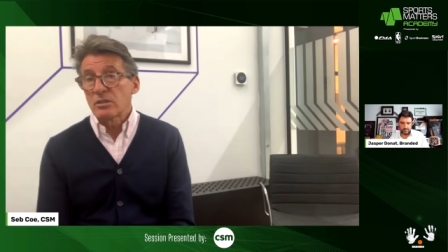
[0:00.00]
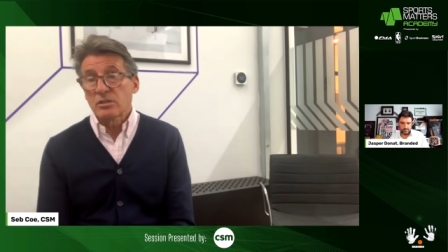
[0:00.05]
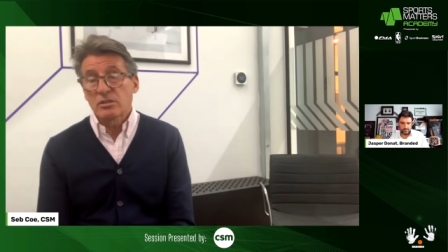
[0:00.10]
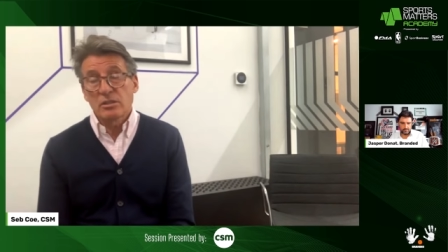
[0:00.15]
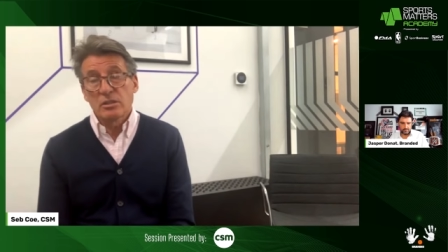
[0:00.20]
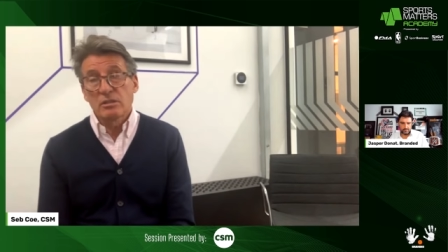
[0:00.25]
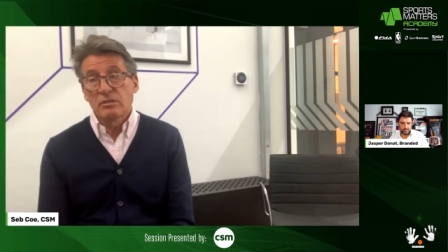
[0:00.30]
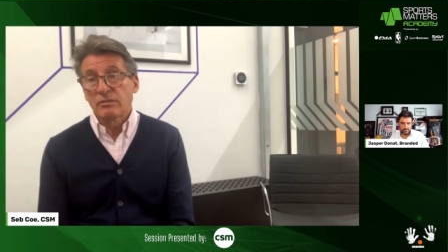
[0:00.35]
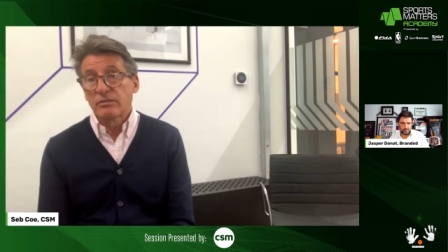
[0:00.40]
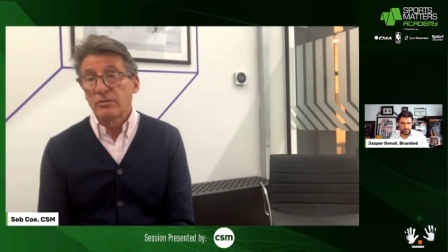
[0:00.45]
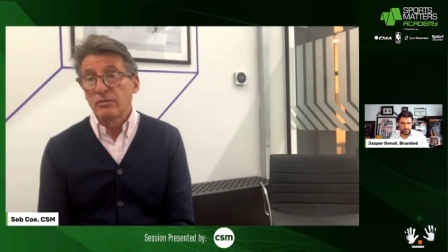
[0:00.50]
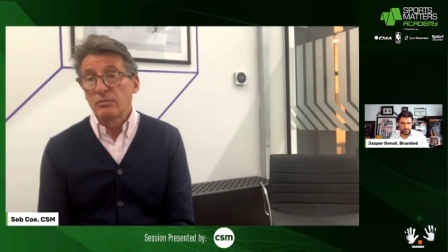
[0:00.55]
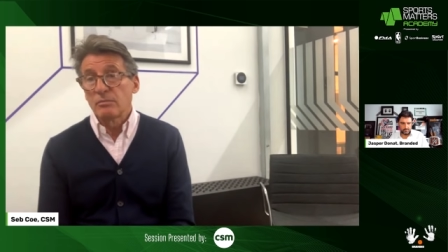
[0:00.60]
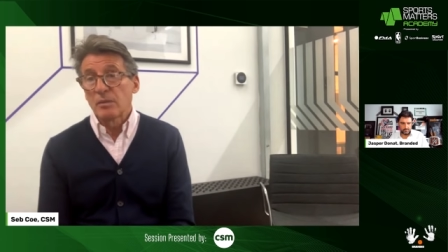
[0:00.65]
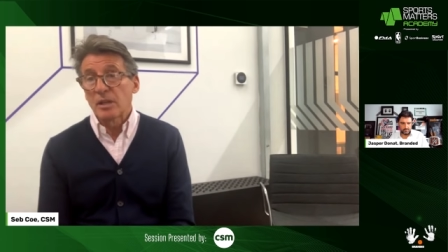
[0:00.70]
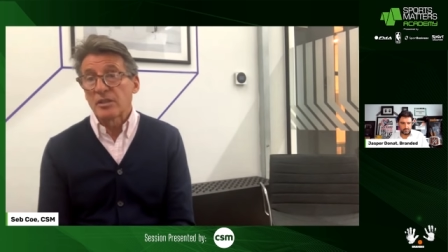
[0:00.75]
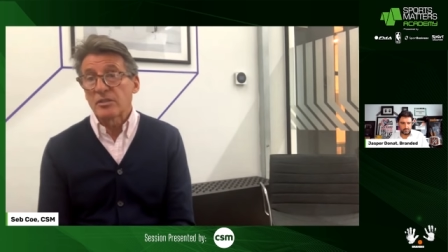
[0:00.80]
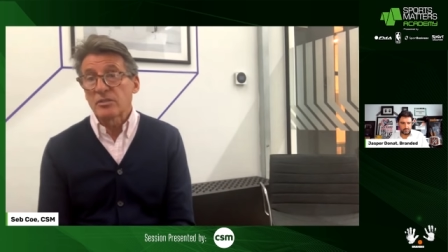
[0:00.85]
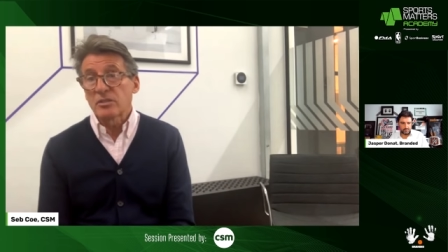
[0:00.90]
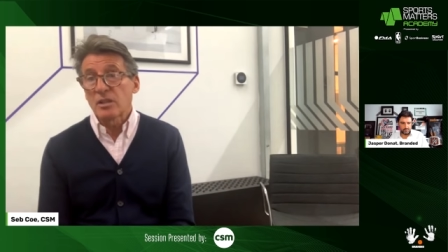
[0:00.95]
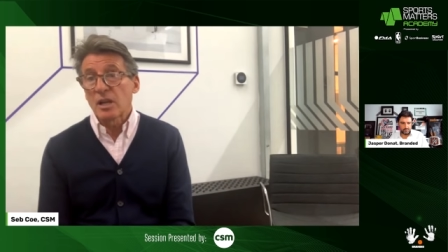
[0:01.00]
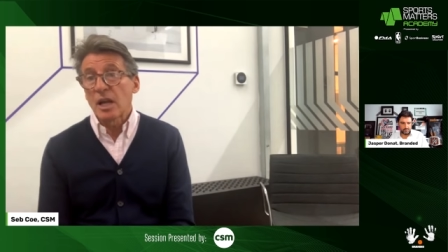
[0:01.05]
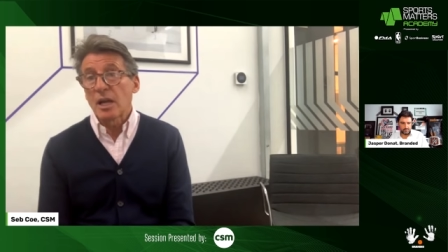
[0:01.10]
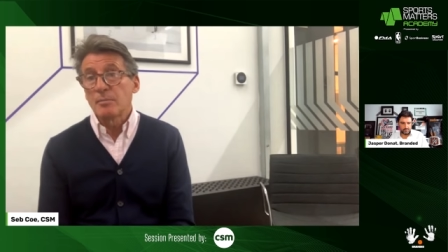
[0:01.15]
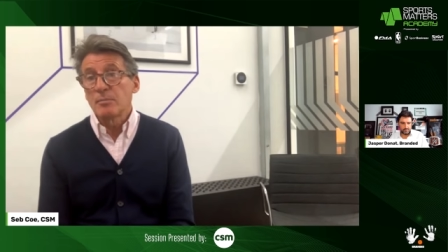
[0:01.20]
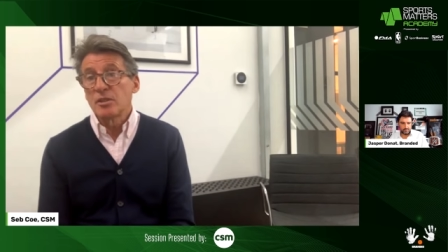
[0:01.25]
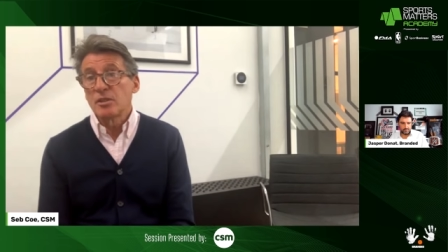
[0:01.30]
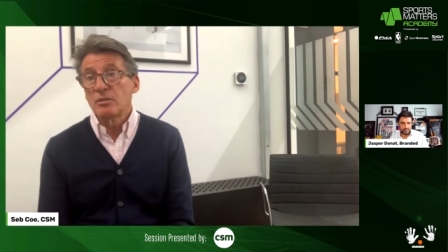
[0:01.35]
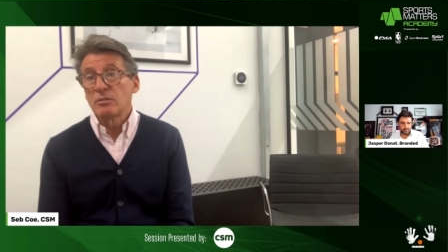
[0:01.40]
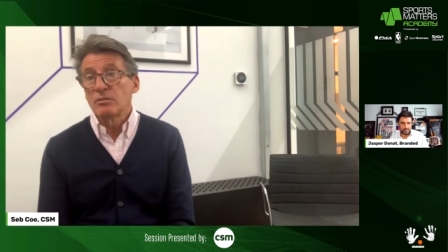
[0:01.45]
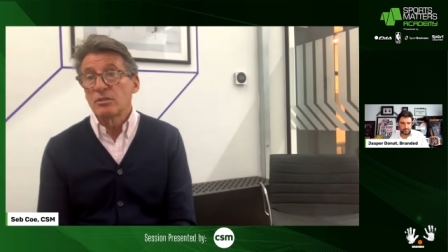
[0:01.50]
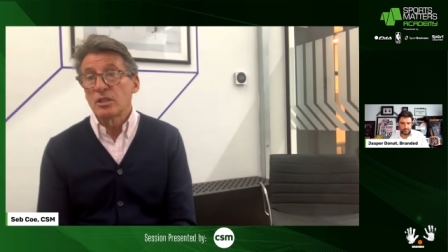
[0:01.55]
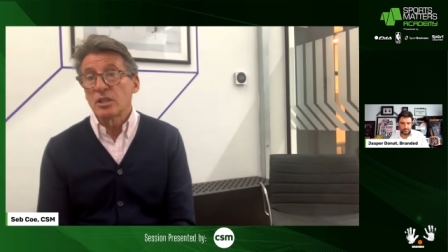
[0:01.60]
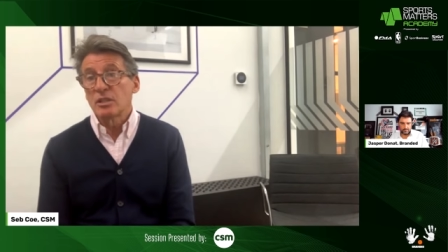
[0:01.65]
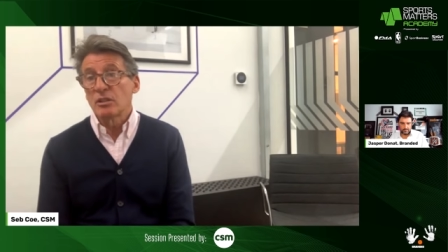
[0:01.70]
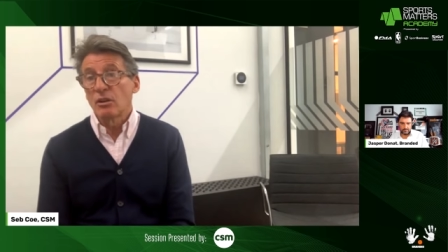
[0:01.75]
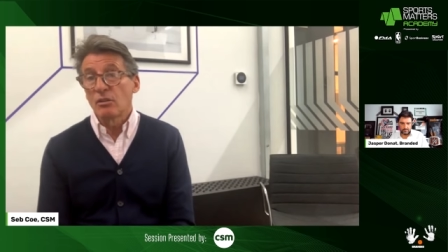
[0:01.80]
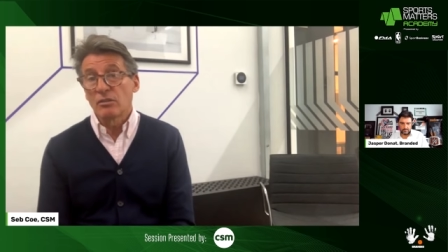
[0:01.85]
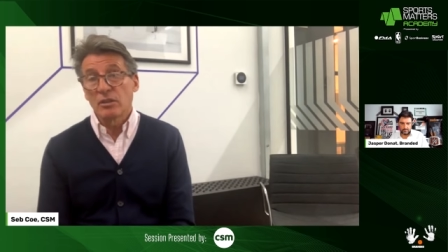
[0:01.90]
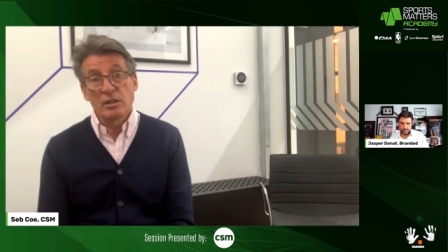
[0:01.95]
just in a few months' time in
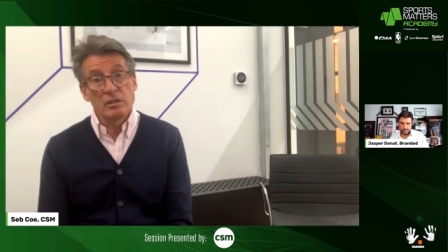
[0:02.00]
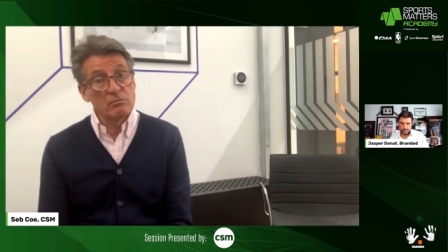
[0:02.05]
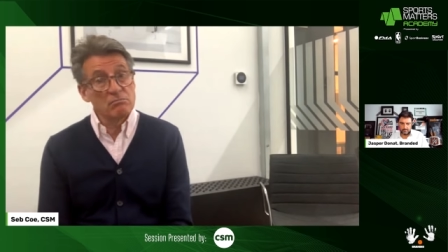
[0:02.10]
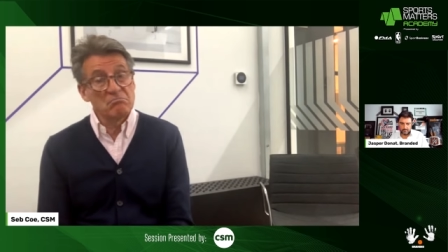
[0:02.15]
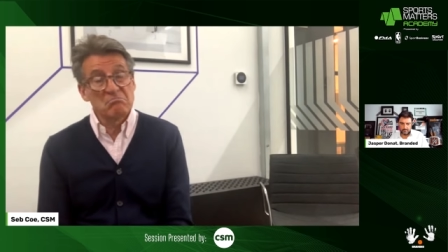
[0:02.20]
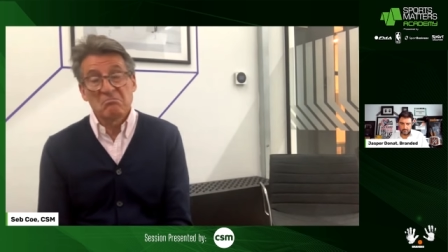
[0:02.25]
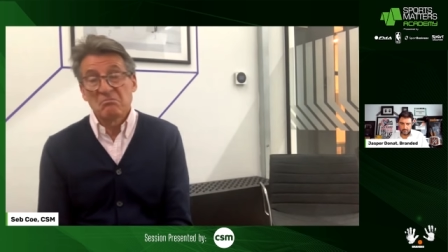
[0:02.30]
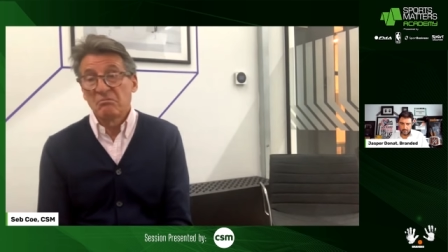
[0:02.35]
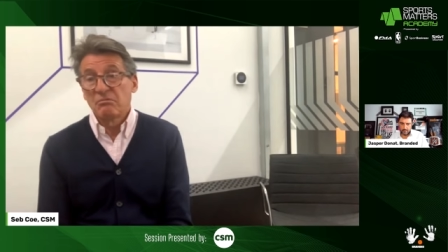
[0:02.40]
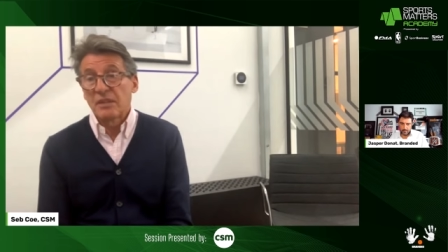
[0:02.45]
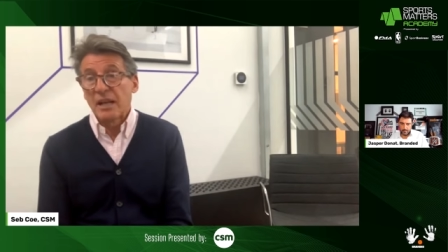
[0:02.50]
Eugene, Oregon.